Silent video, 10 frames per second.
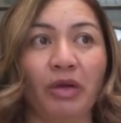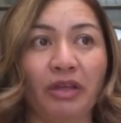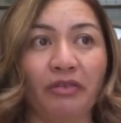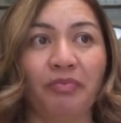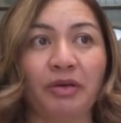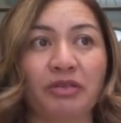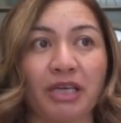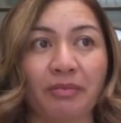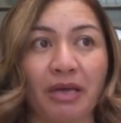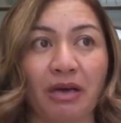we've
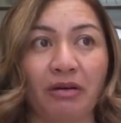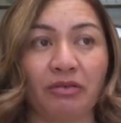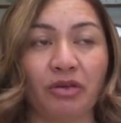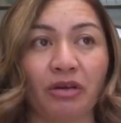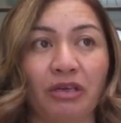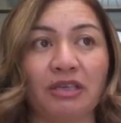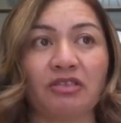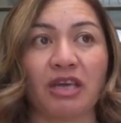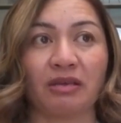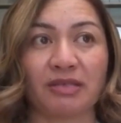built up our
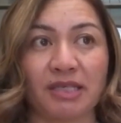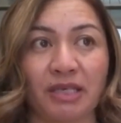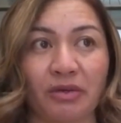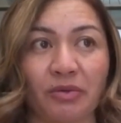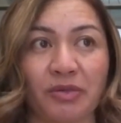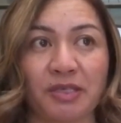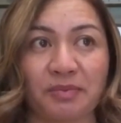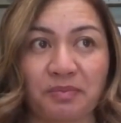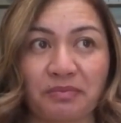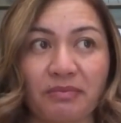knowledge, our
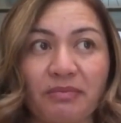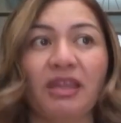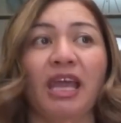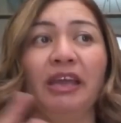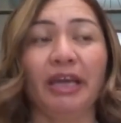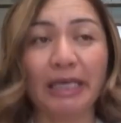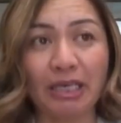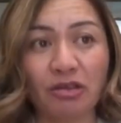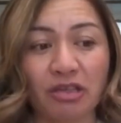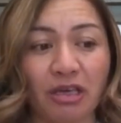skills, and our
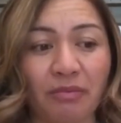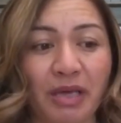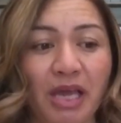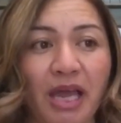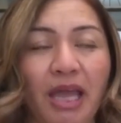leadership.